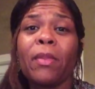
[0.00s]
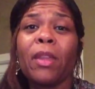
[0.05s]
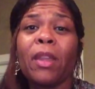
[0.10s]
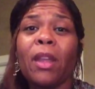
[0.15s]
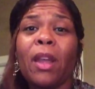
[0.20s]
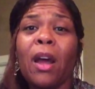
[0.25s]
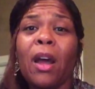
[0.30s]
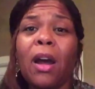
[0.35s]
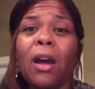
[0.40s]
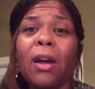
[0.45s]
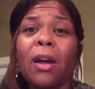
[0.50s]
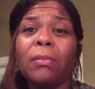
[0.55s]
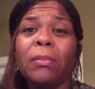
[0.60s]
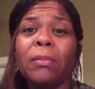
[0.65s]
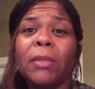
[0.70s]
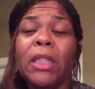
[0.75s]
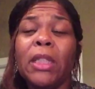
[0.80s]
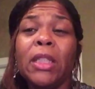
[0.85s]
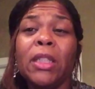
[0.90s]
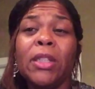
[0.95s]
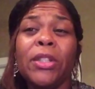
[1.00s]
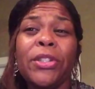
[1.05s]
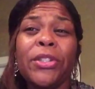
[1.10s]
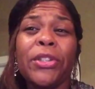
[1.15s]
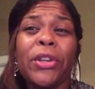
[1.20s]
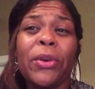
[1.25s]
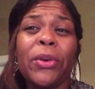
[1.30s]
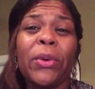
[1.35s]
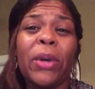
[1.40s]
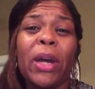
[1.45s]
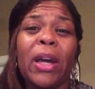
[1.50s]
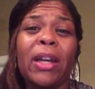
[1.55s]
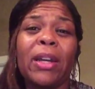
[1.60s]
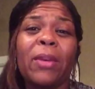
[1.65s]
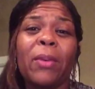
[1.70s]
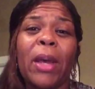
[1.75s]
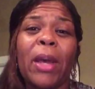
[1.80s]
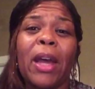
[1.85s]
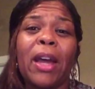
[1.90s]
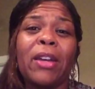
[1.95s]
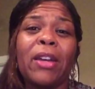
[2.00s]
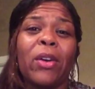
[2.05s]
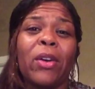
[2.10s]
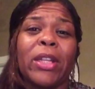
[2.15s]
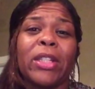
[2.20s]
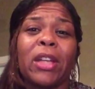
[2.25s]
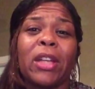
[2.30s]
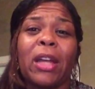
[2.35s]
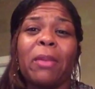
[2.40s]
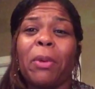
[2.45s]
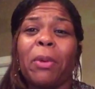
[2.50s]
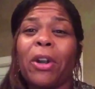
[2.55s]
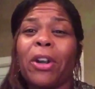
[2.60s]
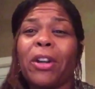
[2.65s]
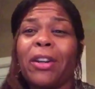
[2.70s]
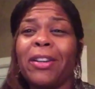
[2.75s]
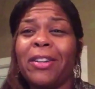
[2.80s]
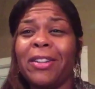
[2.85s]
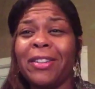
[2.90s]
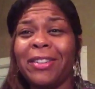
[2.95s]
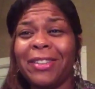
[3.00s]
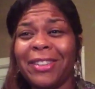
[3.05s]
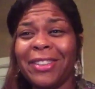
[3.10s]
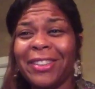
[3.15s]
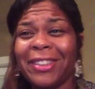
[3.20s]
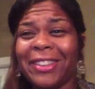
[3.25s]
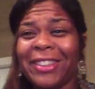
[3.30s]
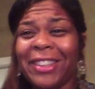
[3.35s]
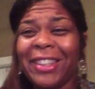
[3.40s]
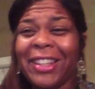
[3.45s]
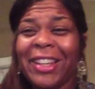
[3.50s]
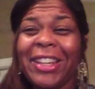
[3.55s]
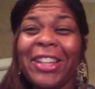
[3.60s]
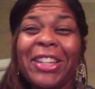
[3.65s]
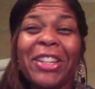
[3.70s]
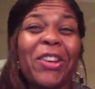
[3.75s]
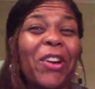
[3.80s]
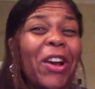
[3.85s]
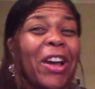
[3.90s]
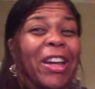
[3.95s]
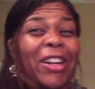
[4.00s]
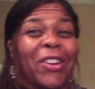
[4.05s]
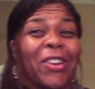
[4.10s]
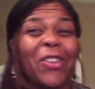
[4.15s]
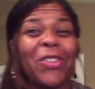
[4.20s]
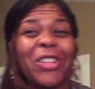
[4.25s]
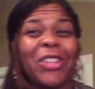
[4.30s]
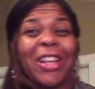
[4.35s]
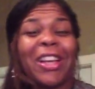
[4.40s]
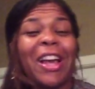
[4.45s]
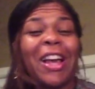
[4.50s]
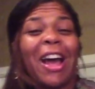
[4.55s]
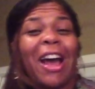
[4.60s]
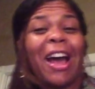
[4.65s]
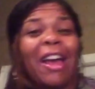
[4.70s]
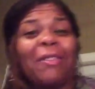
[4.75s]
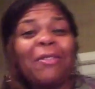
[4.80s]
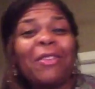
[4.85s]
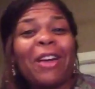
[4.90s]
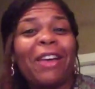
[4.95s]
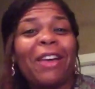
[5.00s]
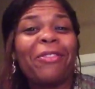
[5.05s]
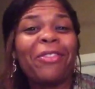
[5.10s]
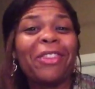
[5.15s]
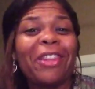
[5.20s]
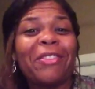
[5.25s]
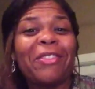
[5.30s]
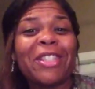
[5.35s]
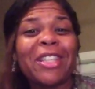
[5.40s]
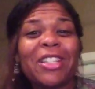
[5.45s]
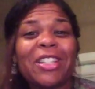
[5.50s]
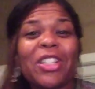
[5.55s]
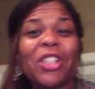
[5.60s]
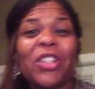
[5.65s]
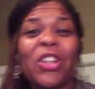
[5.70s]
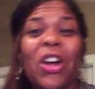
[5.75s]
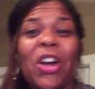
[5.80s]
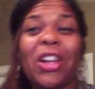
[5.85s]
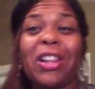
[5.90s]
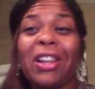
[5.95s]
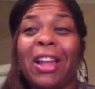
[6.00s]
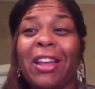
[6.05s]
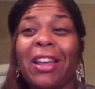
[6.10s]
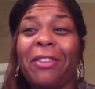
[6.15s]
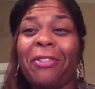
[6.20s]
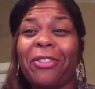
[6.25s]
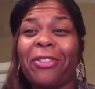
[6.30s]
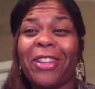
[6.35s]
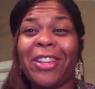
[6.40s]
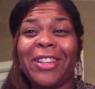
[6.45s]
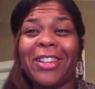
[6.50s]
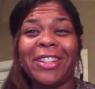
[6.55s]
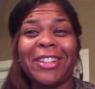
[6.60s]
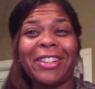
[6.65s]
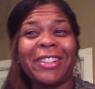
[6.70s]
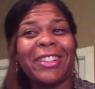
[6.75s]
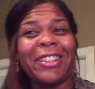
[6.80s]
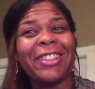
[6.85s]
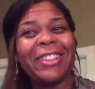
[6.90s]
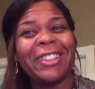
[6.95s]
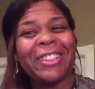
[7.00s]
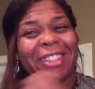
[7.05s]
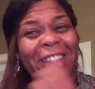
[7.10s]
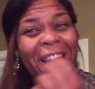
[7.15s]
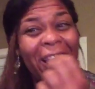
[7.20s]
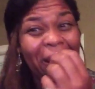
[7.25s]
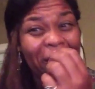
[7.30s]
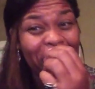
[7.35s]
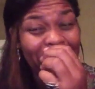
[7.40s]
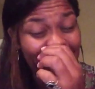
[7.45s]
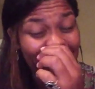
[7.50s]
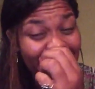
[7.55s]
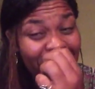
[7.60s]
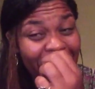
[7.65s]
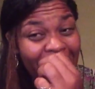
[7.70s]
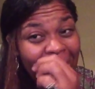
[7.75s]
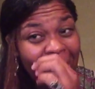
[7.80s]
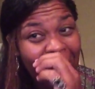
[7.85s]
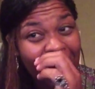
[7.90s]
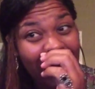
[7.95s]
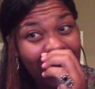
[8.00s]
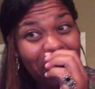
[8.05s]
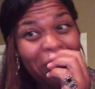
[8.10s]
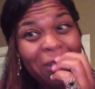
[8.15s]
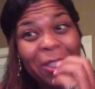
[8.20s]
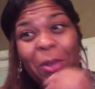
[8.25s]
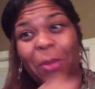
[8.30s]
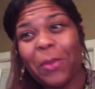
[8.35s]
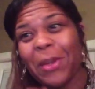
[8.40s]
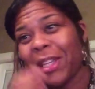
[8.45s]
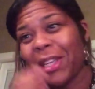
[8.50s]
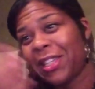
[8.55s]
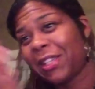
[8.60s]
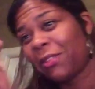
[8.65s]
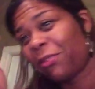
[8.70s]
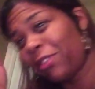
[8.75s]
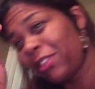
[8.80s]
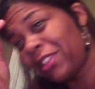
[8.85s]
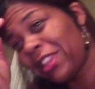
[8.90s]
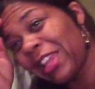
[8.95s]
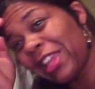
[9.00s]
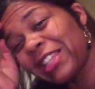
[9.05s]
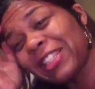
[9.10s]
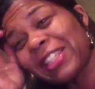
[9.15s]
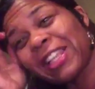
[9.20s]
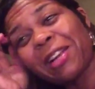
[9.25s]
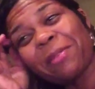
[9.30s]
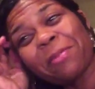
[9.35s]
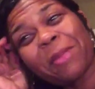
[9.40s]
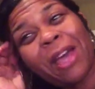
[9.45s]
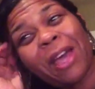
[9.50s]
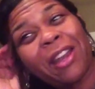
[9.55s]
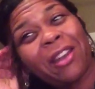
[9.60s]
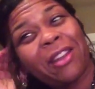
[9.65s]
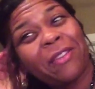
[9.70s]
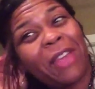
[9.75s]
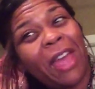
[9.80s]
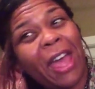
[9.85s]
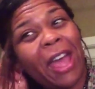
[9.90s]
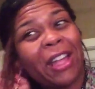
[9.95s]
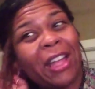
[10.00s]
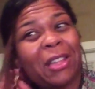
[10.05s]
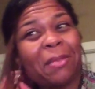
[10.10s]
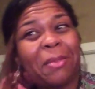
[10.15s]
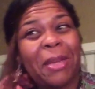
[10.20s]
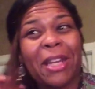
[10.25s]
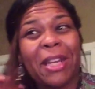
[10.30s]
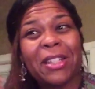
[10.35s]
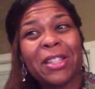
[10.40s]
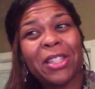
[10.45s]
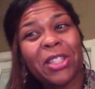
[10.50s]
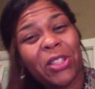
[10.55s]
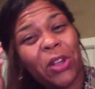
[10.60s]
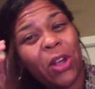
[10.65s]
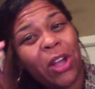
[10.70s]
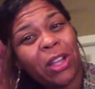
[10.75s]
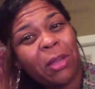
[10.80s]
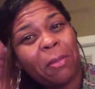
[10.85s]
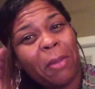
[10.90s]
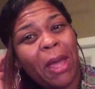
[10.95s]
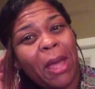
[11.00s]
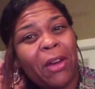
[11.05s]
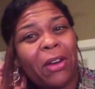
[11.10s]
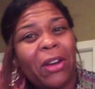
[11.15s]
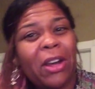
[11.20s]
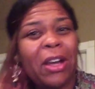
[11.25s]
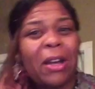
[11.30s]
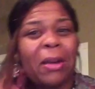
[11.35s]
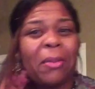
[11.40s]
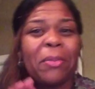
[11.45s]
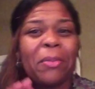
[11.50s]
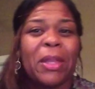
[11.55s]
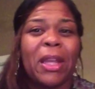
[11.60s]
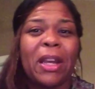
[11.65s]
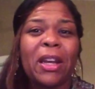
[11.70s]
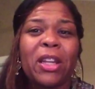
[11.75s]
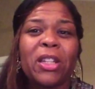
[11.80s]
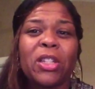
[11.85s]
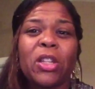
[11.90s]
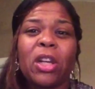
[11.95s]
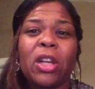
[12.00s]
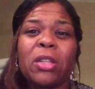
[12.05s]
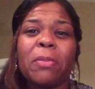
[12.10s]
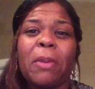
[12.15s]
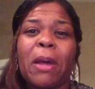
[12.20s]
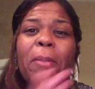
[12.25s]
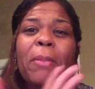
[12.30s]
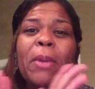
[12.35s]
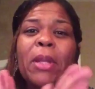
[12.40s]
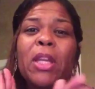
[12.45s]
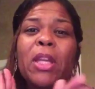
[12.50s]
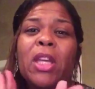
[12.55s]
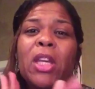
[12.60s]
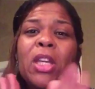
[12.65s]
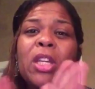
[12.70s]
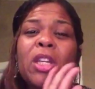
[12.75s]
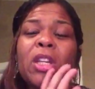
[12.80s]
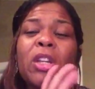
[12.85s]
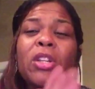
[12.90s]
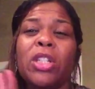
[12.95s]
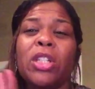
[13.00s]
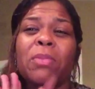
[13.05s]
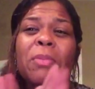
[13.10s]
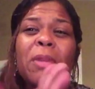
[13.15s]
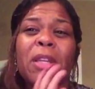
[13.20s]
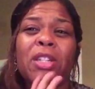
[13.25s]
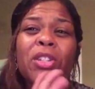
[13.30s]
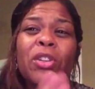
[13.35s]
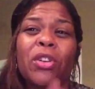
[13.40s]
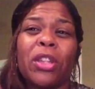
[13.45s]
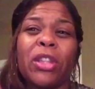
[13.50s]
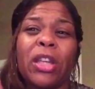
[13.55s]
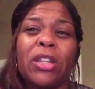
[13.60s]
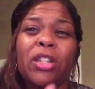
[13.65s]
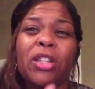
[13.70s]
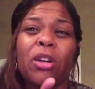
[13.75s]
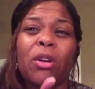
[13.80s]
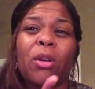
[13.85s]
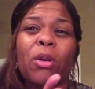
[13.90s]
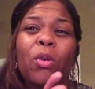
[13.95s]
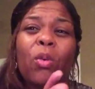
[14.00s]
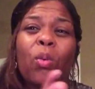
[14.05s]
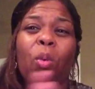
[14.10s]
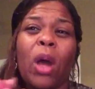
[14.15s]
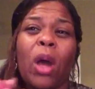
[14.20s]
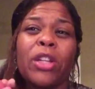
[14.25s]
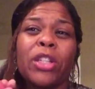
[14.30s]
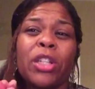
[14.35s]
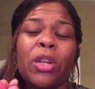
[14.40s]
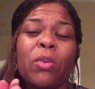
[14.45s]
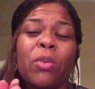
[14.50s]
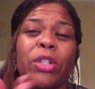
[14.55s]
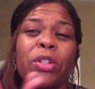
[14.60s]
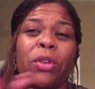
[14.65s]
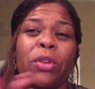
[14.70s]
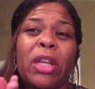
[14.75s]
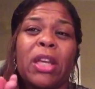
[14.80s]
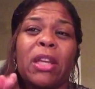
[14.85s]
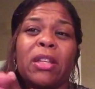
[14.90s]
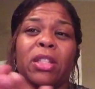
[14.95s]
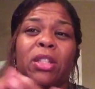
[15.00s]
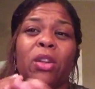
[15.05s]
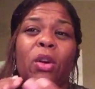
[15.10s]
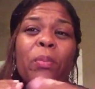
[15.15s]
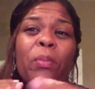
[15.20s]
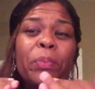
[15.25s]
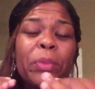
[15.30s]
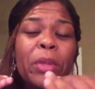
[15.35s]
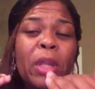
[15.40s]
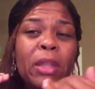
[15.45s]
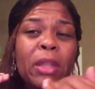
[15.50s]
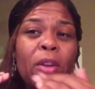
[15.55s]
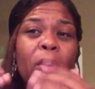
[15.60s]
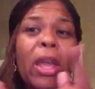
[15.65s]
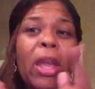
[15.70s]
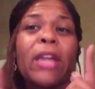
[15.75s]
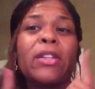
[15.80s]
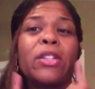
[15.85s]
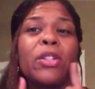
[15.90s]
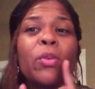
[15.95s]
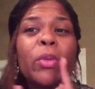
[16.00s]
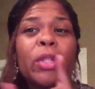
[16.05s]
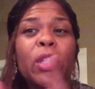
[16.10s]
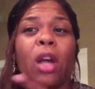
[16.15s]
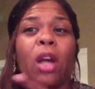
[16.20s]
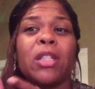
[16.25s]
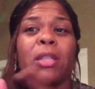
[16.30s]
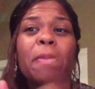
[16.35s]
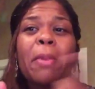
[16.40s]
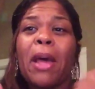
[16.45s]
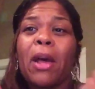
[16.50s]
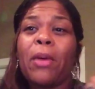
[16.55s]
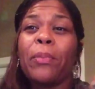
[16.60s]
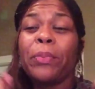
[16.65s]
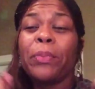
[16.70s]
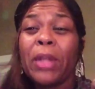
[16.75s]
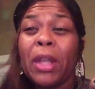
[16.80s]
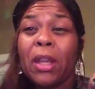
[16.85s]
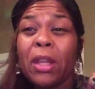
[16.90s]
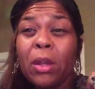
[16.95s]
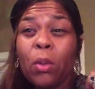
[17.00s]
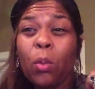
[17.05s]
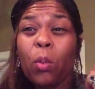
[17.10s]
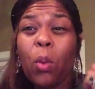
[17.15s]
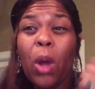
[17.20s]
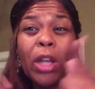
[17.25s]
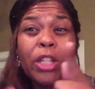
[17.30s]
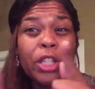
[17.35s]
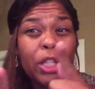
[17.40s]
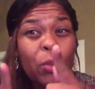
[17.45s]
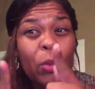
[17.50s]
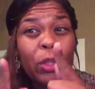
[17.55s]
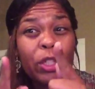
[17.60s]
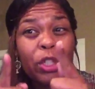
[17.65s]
anyway, I know I sidebarred. I know I've lived such a long life that I have so many different things that I'm kind of acclimated to talk about, that I could talk about. But, just make sure that you're watching what you eat. So, okay, so we talked about watching what